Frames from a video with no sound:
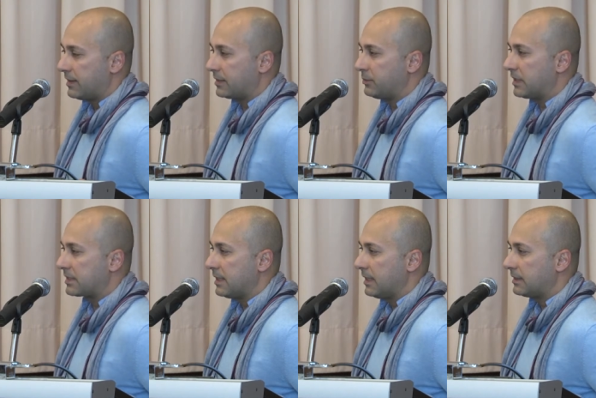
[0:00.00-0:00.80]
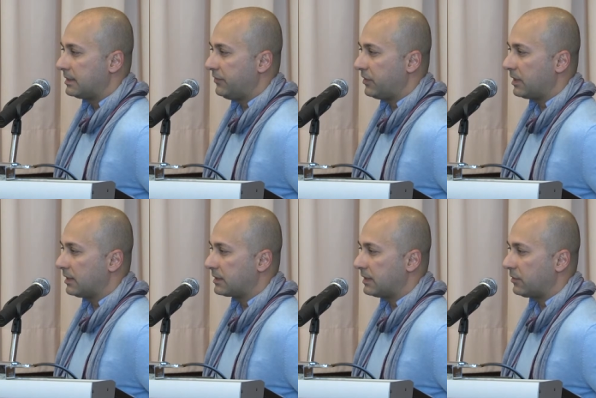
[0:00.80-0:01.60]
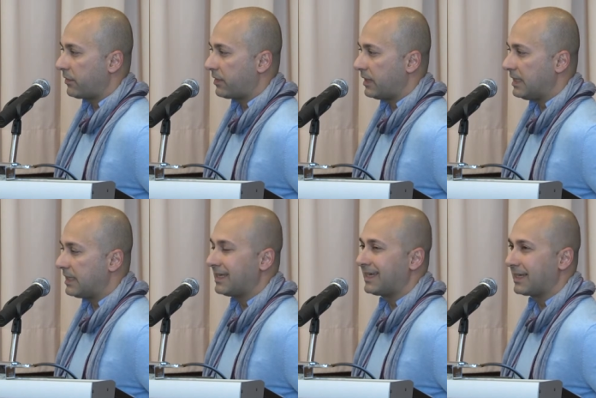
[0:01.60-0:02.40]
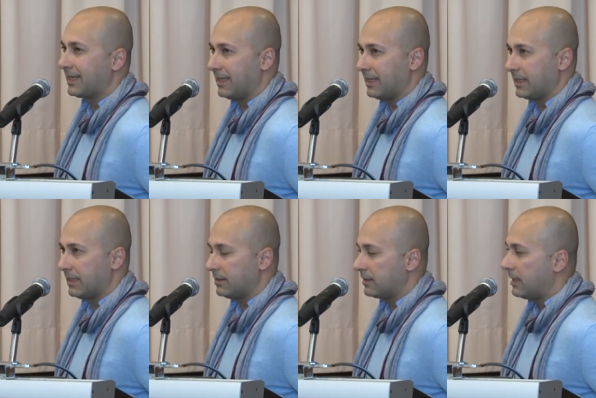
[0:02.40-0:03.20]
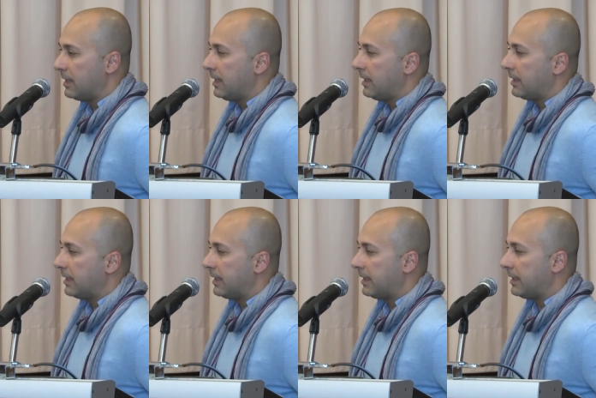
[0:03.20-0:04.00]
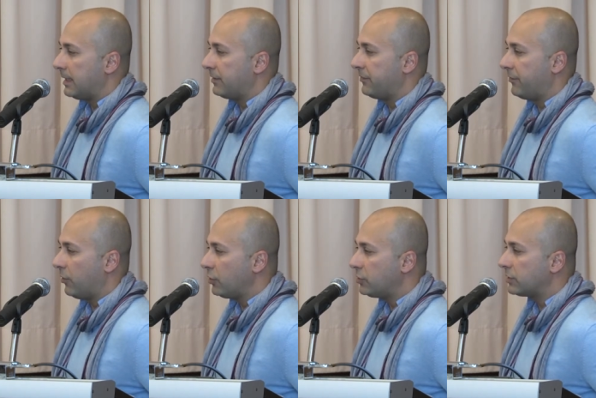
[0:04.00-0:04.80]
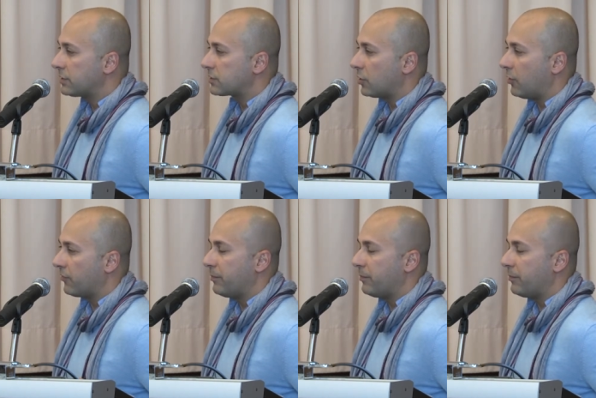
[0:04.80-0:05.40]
That means difficulty of thinking clearly, avoidance of